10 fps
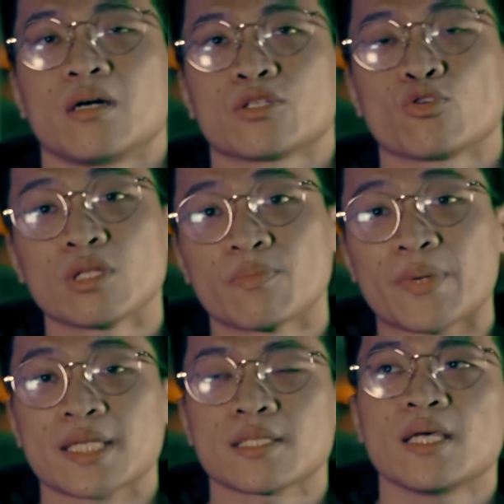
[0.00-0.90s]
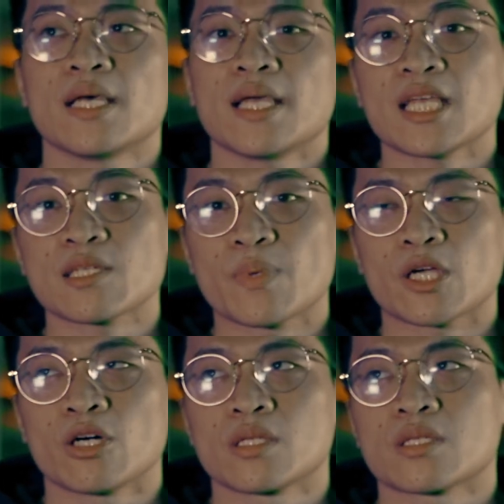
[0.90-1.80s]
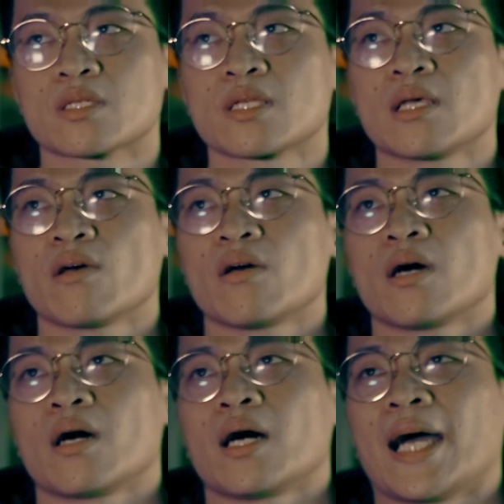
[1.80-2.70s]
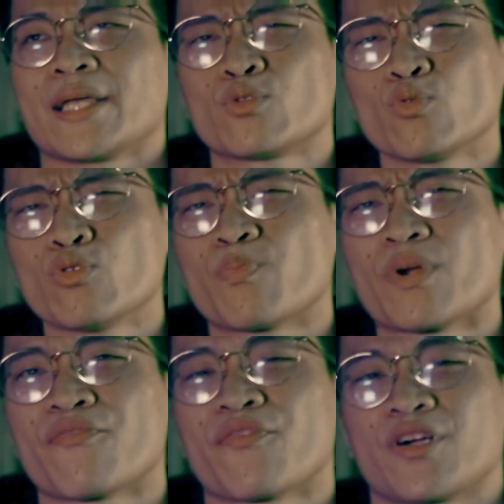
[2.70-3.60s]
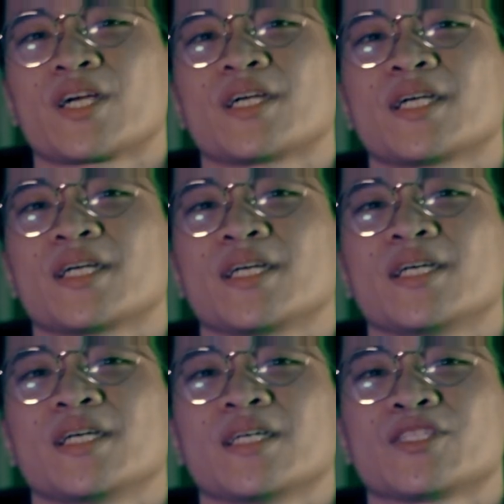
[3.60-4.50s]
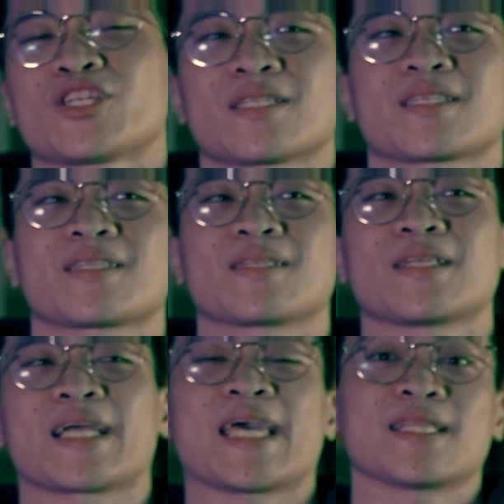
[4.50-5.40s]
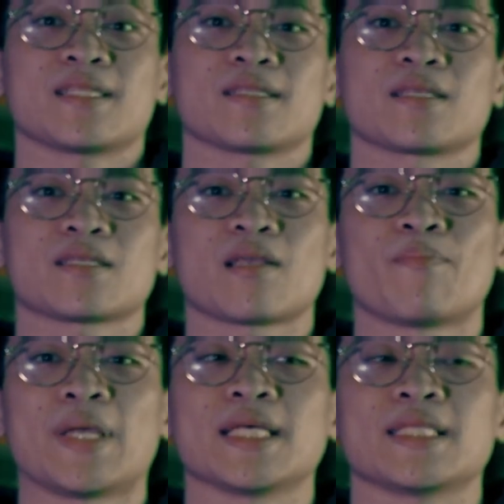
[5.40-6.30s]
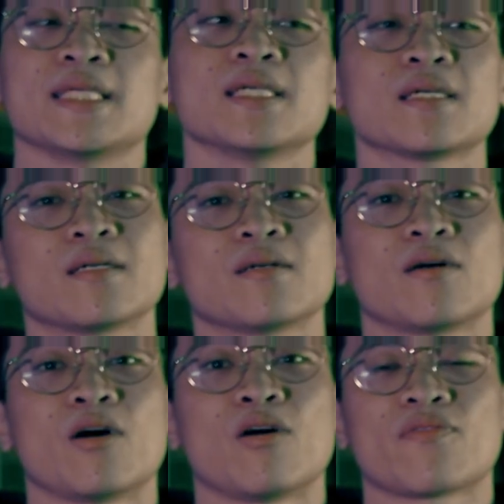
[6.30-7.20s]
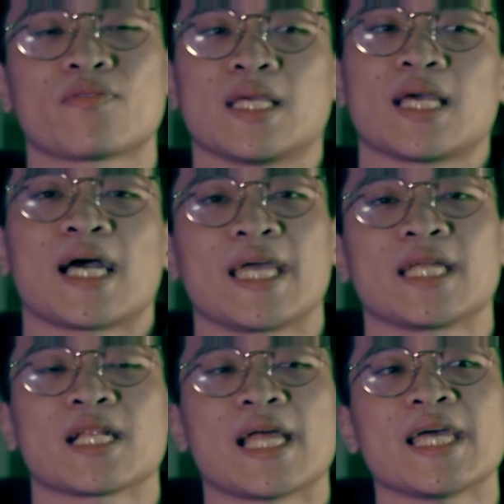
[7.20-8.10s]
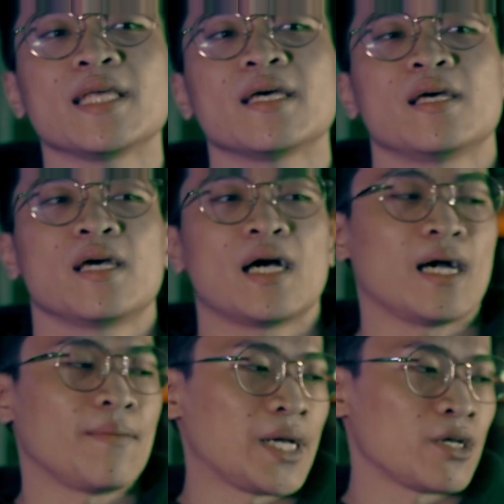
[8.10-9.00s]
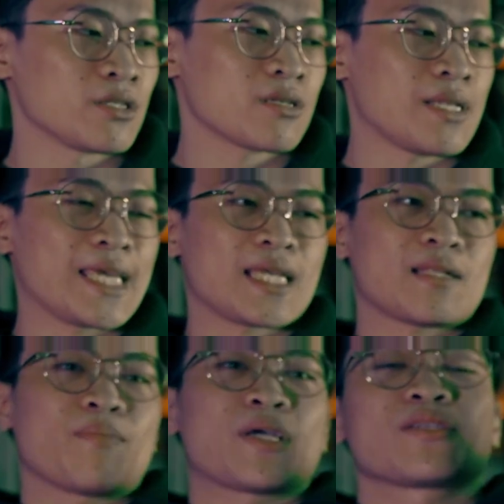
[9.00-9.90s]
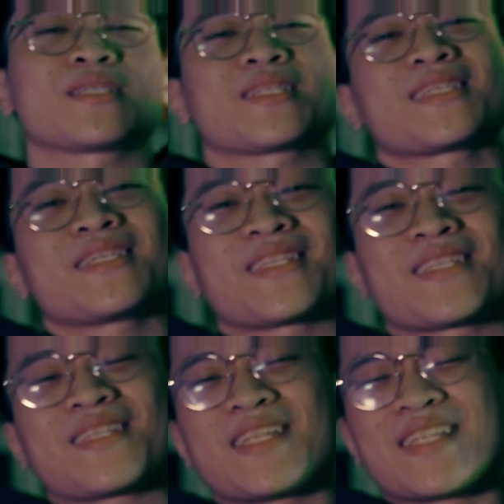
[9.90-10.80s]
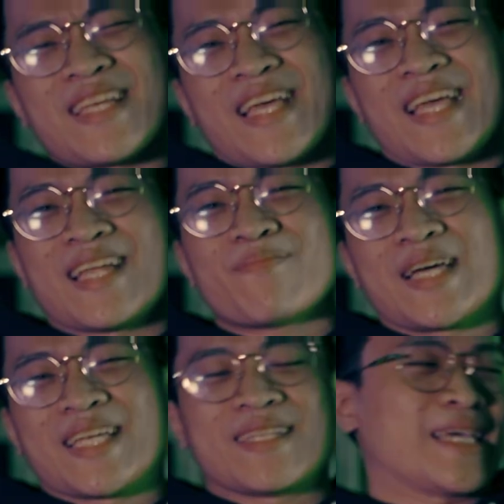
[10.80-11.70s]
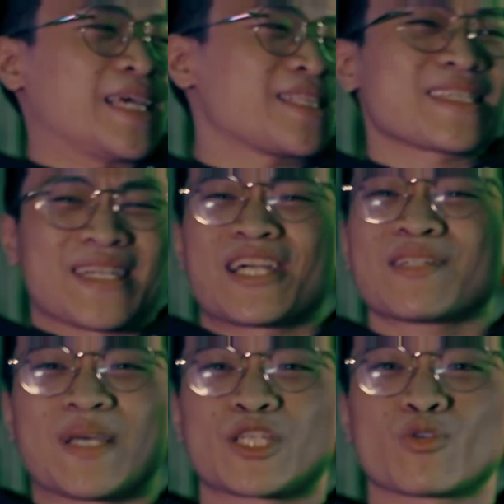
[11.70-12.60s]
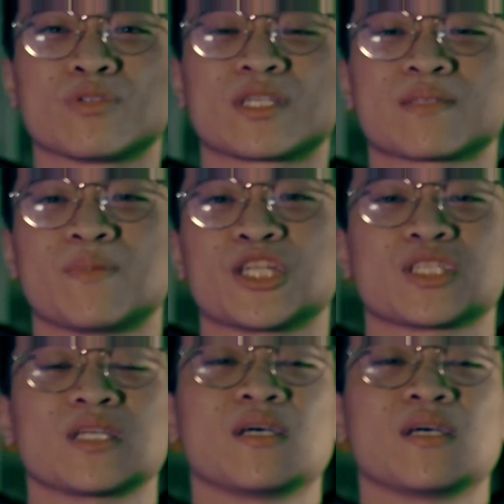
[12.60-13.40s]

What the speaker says: shoulder press, is because I do prefer just, again, the stability of the high incline. I also like it because it doesn't hit my, like, it doesn't hurt my shoulder as much.